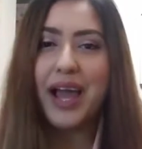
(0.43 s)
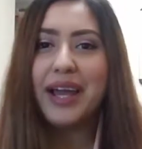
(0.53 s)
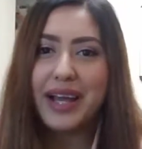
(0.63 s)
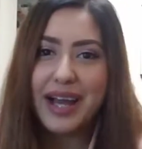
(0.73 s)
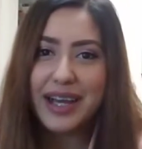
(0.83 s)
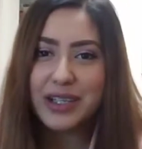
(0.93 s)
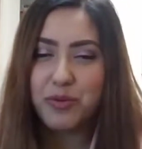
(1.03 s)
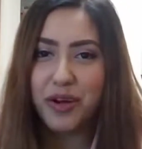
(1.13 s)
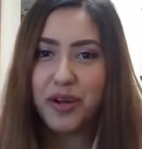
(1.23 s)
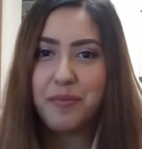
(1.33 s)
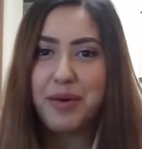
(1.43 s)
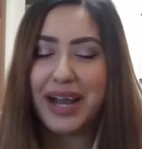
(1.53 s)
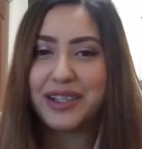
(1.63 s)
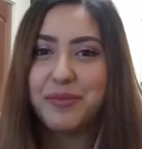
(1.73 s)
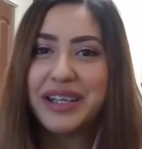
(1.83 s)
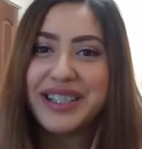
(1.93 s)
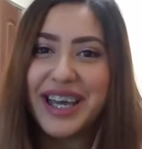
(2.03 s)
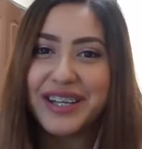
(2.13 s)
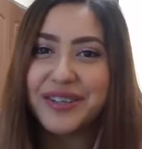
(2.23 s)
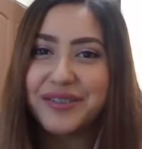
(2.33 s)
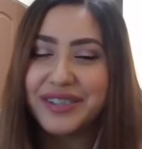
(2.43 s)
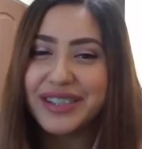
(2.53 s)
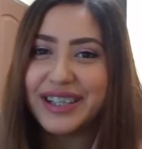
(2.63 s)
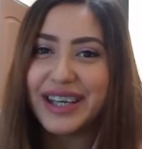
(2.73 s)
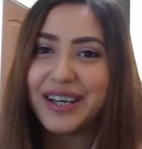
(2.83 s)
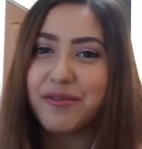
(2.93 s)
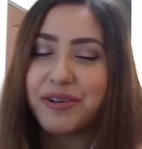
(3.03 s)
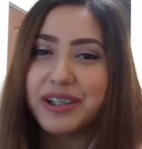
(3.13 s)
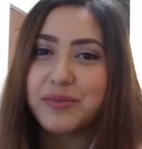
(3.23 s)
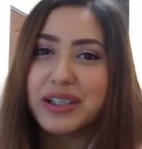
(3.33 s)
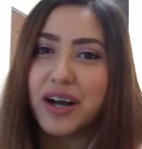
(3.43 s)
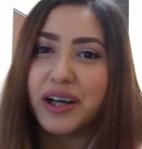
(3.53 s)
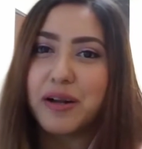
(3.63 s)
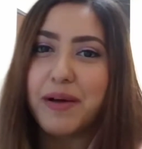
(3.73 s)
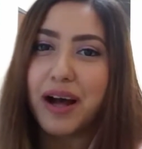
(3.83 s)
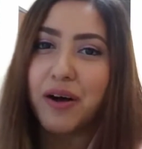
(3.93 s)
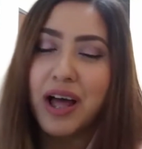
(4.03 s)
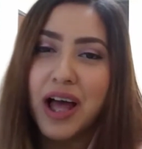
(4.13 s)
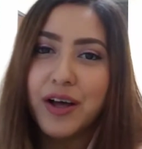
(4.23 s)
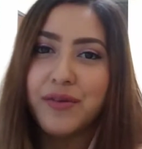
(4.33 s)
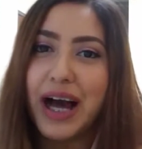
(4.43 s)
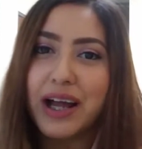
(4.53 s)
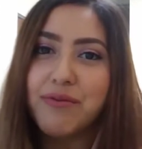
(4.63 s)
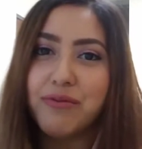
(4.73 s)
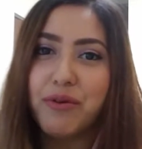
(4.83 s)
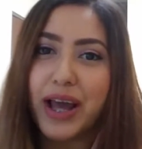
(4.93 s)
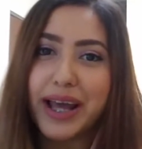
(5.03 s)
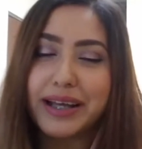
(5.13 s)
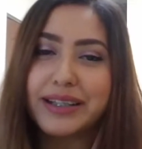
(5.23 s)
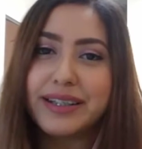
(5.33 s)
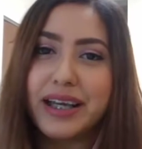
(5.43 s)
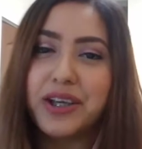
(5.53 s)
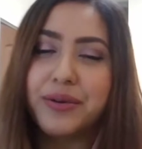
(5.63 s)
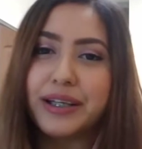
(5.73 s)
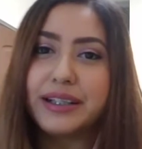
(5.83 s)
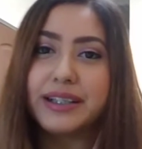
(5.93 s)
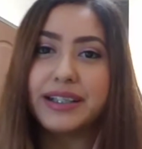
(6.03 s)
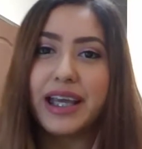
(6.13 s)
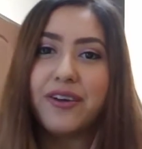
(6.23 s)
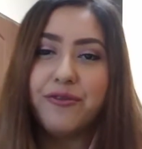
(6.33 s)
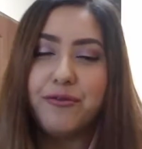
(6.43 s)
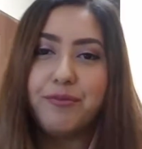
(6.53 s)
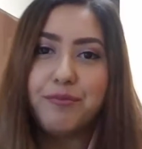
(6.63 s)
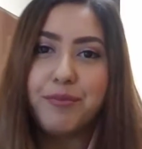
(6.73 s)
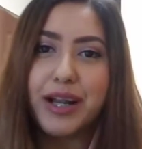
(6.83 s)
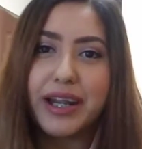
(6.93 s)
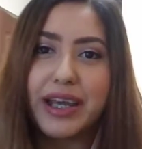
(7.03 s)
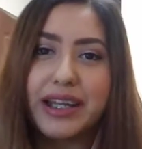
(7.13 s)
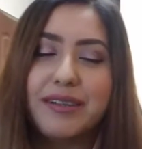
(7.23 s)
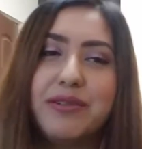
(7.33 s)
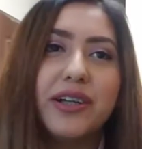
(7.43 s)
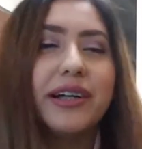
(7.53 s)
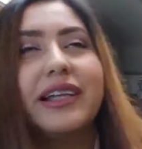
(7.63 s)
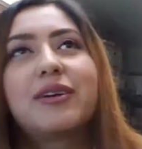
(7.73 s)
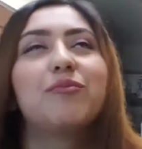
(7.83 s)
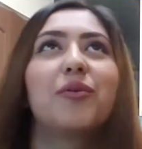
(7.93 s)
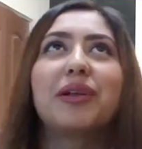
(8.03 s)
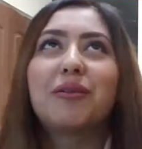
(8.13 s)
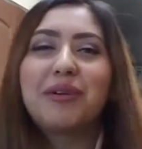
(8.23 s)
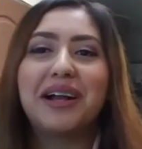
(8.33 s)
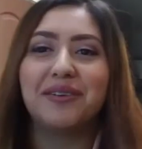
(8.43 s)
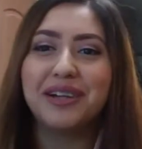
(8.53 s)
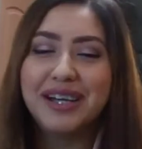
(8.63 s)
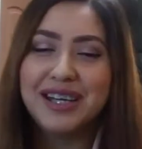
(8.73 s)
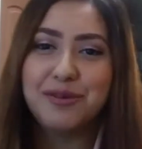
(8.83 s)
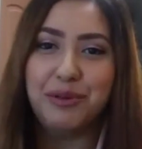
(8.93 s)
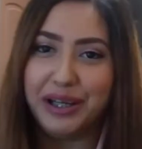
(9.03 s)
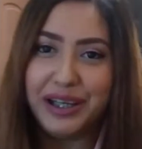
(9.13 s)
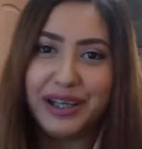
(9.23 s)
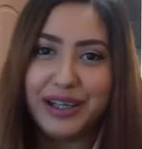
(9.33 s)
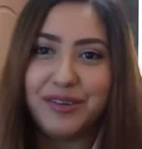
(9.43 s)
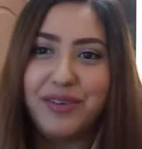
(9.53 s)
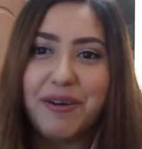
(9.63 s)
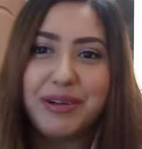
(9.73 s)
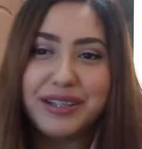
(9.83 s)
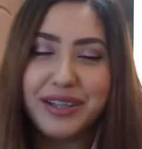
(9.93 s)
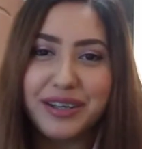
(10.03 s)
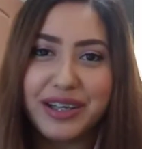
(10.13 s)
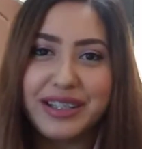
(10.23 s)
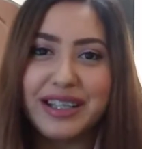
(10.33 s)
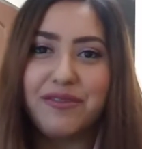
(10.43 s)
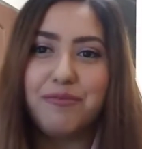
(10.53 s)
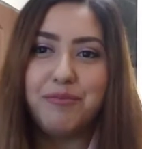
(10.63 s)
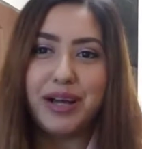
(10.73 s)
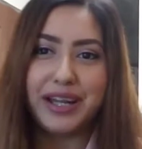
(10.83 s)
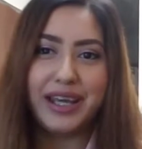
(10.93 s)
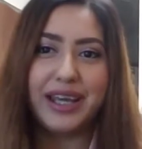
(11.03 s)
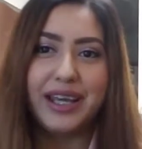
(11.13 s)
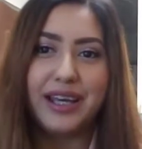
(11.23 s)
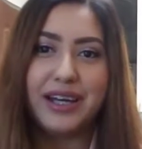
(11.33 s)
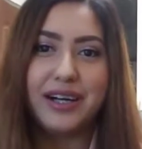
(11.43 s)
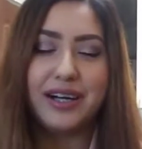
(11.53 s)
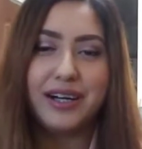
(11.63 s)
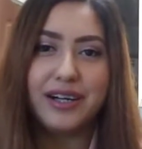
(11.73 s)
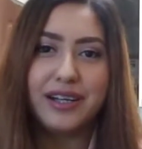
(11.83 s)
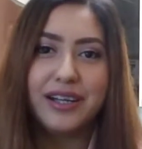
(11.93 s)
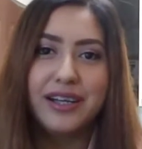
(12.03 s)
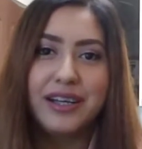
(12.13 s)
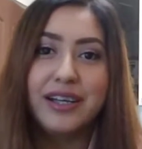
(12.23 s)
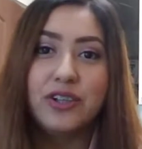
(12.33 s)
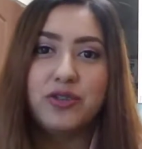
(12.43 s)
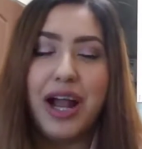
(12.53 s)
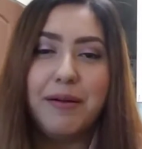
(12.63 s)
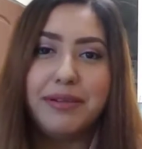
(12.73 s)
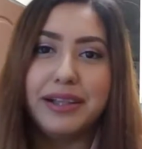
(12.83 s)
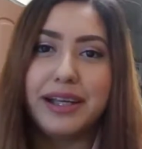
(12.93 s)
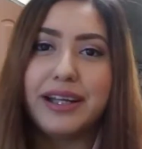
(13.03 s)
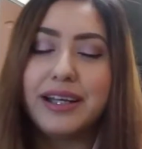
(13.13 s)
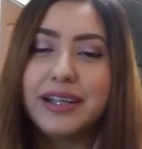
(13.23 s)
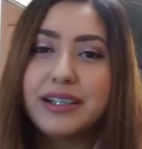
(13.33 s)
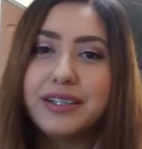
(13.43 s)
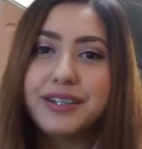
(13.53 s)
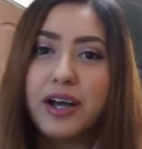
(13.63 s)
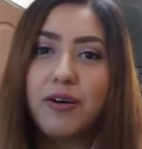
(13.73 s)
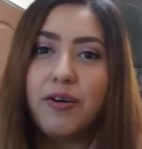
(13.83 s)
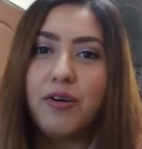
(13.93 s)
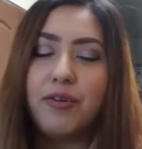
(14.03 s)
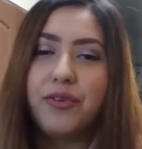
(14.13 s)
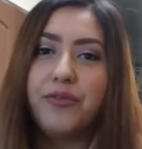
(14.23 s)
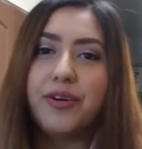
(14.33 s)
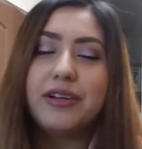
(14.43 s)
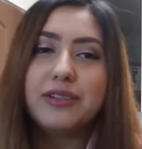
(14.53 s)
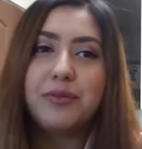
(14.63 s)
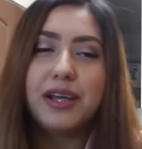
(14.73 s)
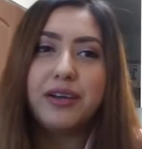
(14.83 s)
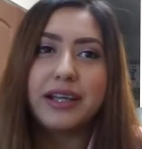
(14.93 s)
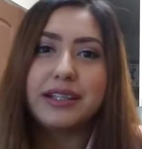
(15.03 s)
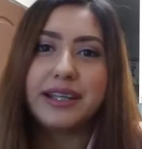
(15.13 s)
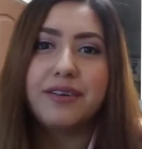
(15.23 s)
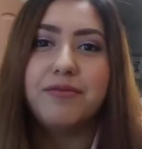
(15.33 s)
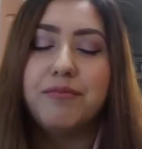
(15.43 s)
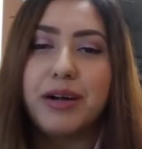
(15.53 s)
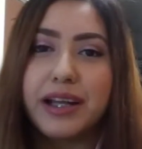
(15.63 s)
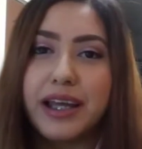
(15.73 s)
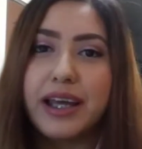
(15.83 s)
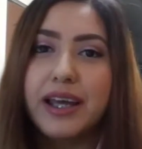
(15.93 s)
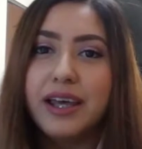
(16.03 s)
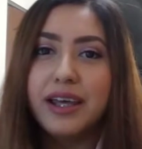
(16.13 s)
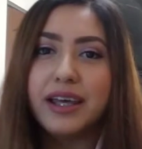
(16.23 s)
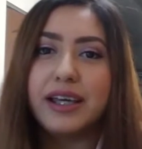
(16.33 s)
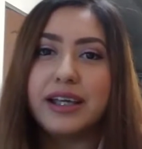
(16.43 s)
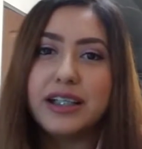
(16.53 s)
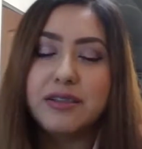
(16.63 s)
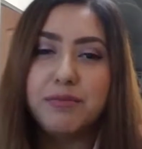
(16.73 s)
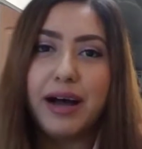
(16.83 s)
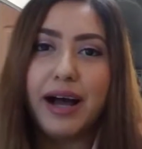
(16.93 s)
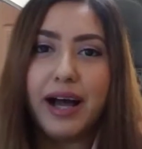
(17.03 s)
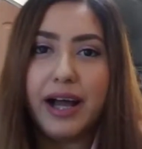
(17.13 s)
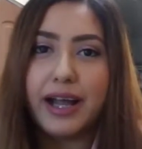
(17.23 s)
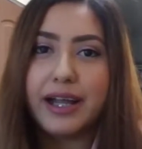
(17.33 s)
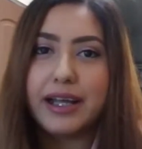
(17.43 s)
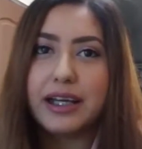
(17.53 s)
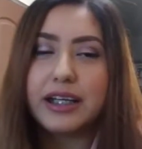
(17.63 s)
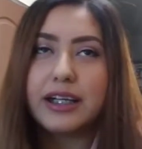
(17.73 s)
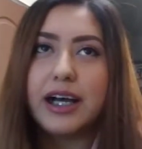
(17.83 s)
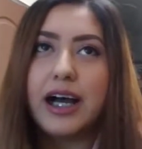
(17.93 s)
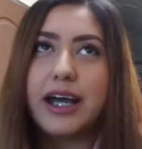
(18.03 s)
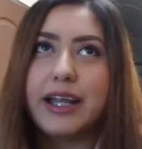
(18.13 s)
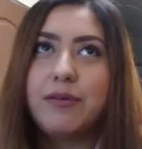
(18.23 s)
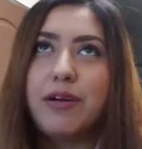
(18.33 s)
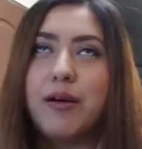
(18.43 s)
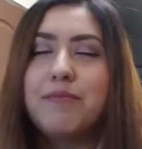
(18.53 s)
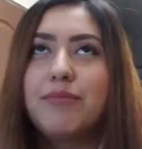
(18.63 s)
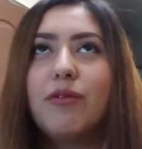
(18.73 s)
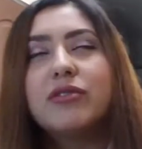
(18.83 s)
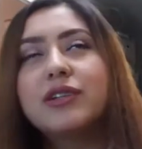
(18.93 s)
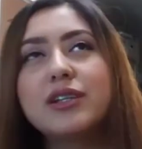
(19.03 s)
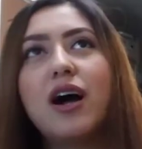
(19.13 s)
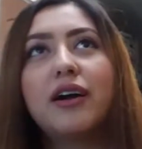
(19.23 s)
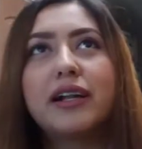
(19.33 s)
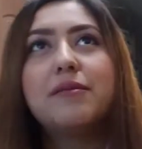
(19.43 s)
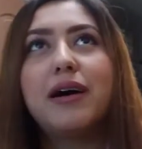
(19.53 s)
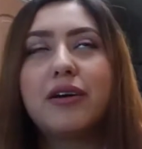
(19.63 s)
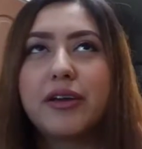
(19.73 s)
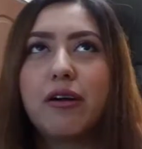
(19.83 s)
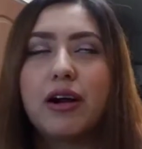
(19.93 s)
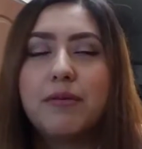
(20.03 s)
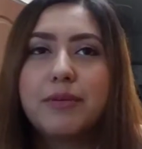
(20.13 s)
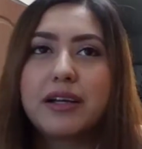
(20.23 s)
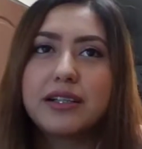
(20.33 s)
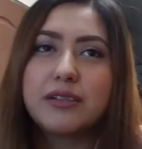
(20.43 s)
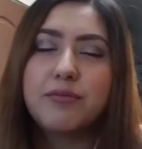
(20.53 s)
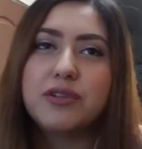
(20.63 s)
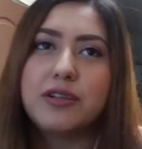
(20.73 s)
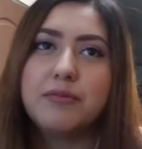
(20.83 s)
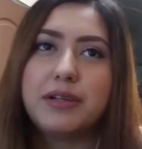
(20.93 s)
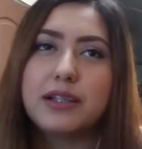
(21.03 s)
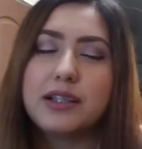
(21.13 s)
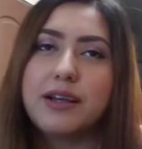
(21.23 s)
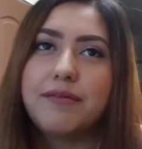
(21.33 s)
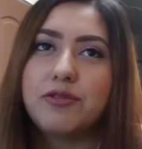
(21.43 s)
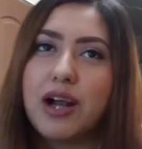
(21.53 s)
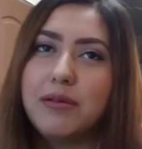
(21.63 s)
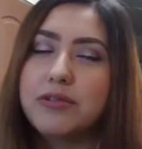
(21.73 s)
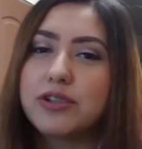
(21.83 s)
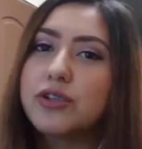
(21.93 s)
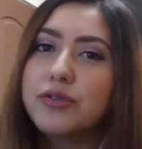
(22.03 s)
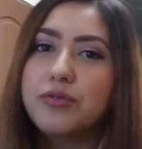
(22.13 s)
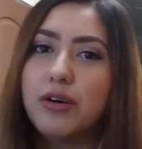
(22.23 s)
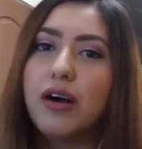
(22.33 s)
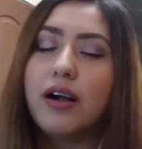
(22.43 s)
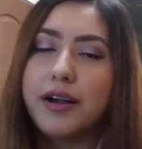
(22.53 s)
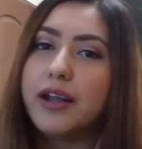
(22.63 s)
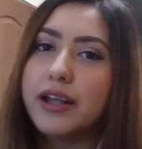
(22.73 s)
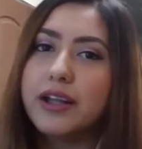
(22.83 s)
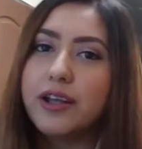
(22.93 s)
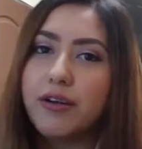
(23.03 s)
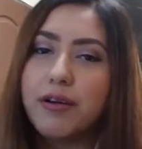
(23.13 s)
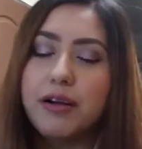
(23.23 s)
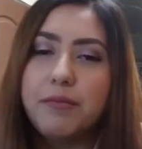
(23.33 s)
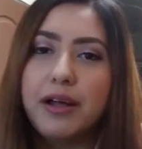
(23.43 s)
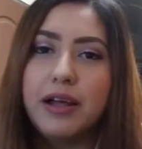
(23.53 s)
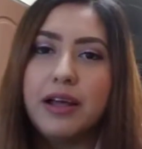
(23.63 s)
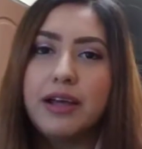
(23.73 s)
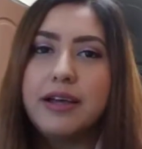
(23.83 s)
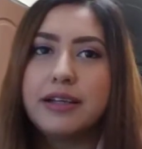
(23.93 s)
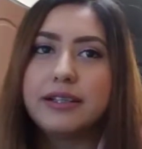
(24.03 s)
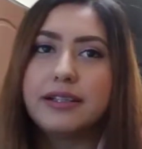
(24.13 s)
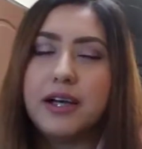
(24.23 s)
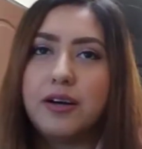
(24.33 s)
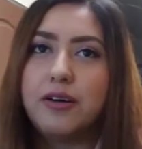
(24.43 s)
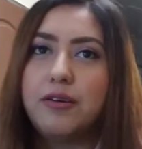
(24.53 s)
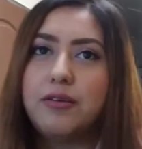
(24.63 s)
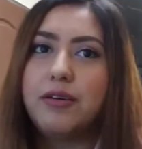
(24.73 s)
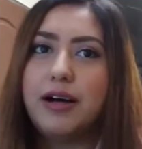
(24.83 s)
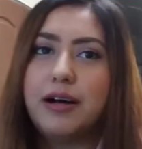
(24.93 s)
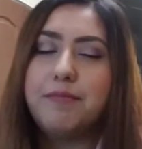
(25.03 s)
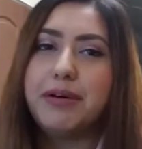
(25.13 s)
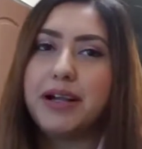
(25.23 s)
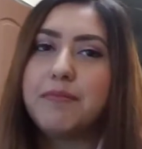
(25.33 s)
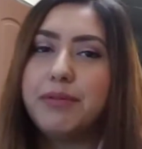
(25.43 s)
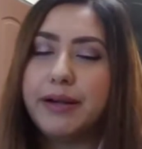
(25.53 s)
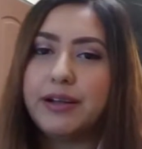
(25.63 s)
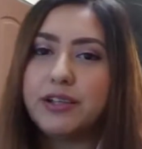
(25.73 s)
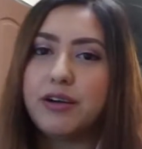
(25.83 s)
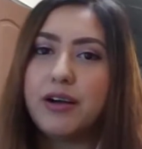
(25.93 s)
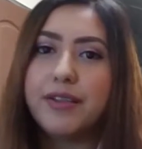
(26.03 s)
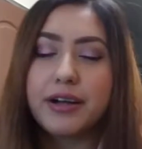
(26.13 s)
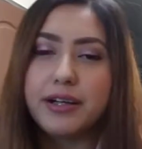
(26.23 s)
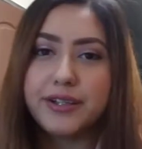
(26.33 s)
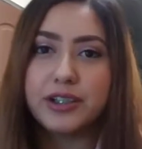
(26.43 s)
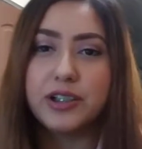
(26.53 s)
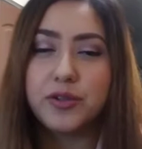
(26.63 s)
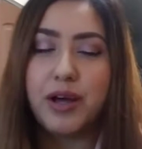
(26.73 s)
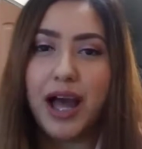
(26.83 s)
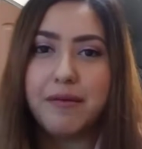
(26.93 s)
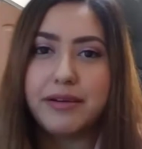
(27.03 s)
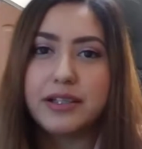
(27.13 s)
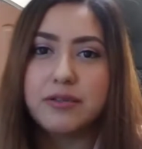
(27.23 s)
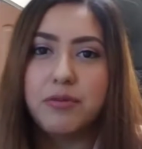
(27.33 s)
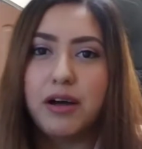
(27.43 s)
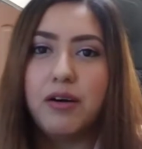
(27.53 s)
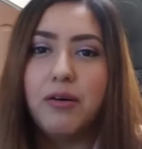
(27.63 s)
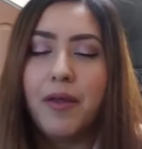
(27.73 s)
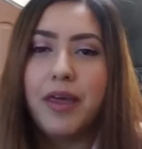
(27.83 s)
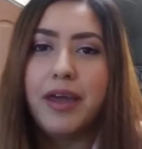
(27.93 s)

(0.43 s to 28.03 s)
Hi guys, welcome back to my channel. Today I'm going to be talking about 5 ways that you can save money, and I'm sorry I'm like moving around, but 5 ways that you can save money on traveling. So the first way you can save money is by, I'm mostly talking about Europe because most of the places that I've traveled to are in Europe. So, but I'm pretty sure other countries do have it as well.